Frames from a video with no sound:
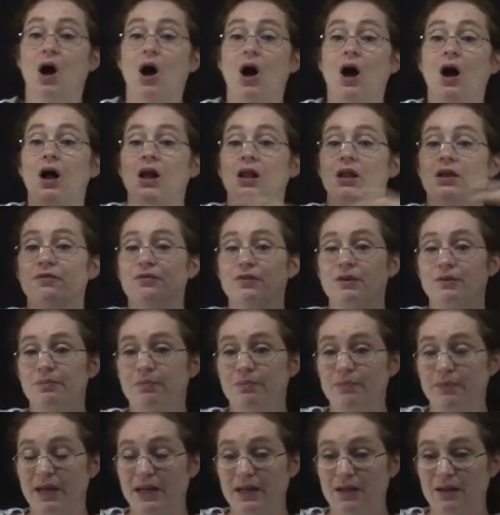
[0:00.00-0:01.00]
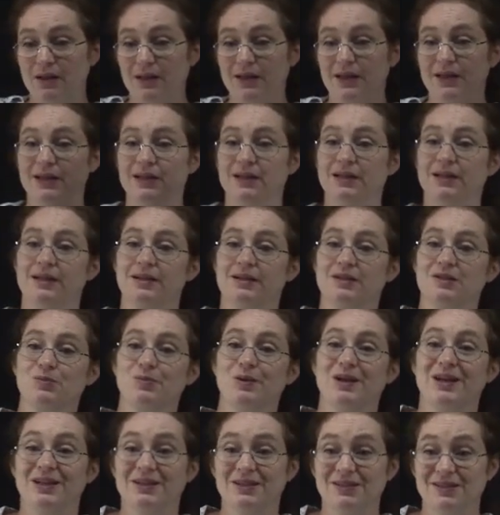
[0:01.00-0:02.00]
all of the metal in it
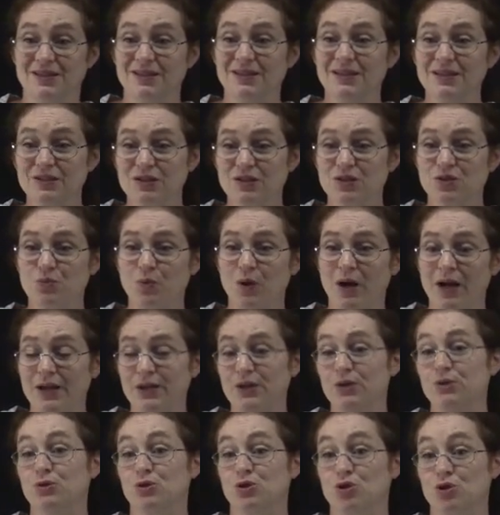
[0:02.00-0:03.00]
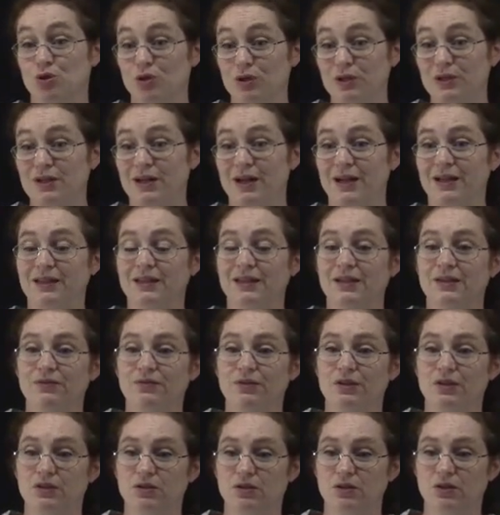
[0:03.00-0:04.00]
expands. And this is why you should not leave
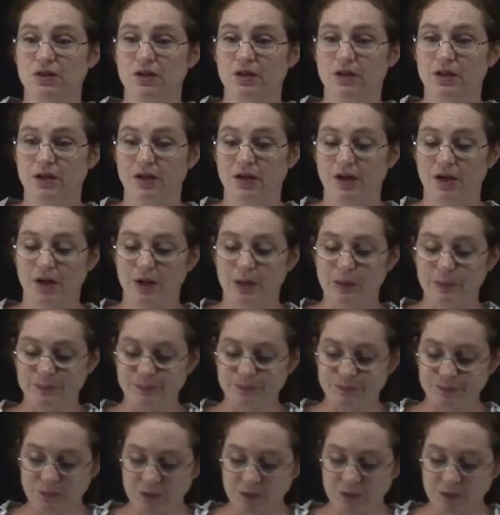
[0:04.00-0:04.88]
the, the, um,